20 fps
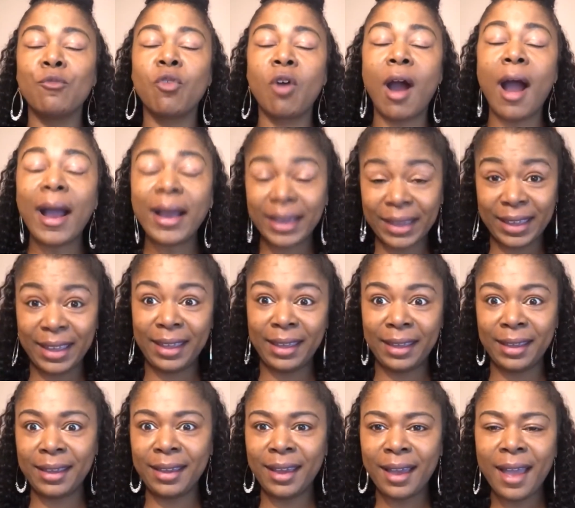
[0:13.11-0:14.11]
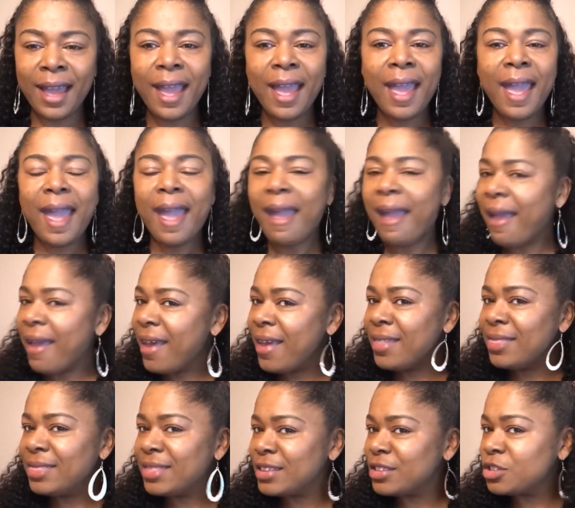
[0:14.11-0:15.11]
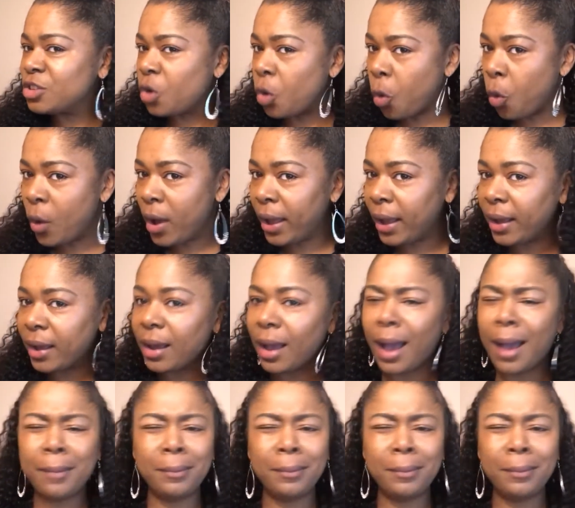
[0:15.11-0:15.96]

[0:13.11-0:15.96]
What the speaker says: rocking and this quick,